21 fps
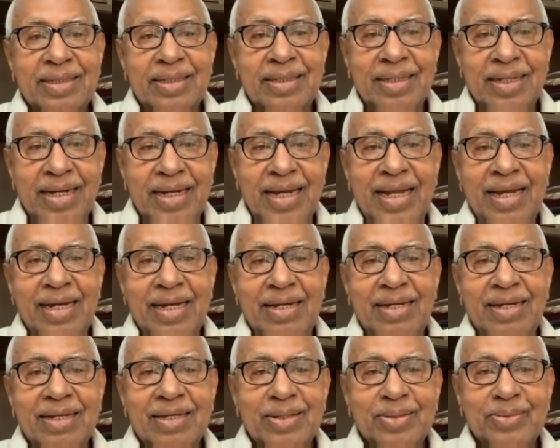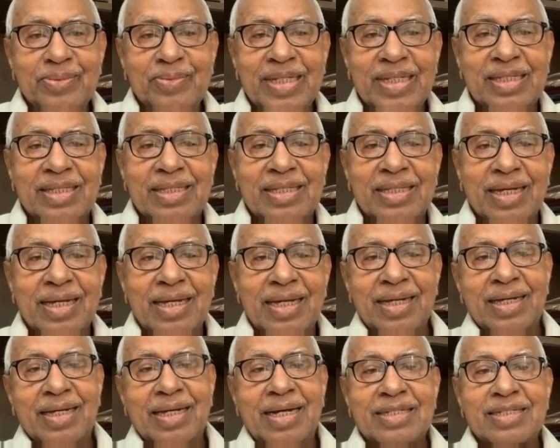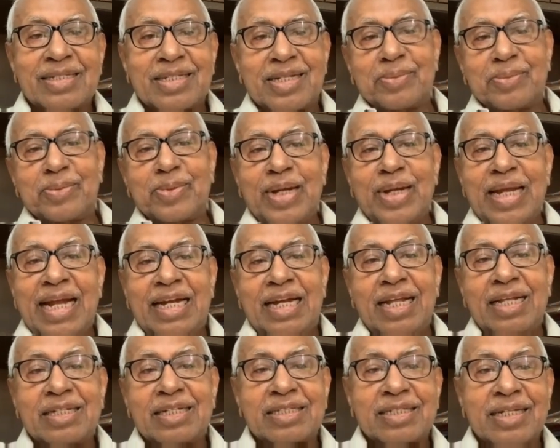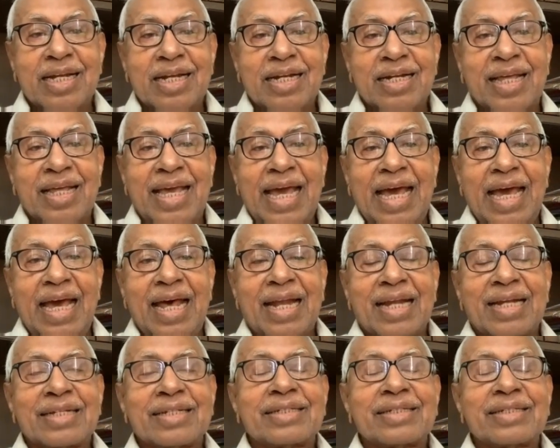read with considerable attention and care,